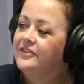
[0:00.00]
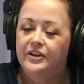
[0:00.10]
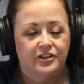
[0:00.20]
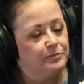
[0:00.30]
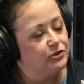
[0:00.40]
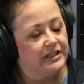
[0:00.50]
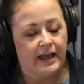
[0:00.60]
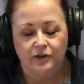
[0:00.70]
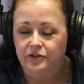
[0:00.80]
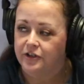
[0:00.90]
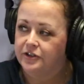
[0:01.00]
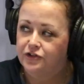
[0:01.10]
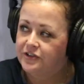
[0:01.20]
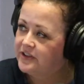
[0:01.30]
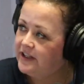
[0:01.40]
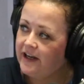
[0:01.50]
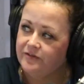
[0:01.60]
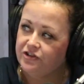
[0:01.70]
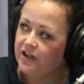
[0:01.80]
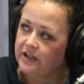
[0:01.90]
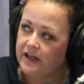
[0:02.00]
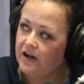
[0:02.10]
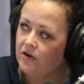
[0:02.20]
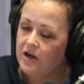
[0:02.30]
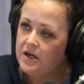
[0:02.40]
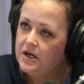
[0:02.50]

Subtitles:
The community calendar. You're just going to have to check it out.